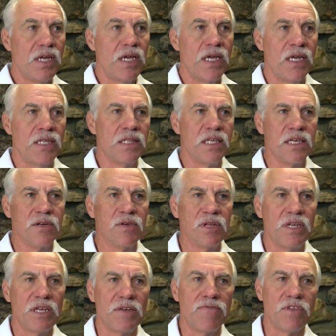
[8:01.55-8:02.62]
And then
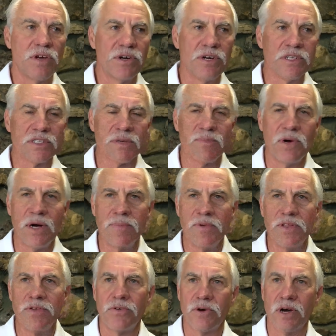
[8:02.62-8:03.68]
if there is a bump
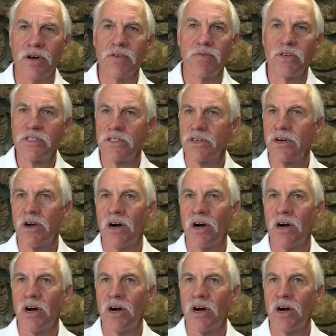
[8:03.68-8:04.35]
in the road, which there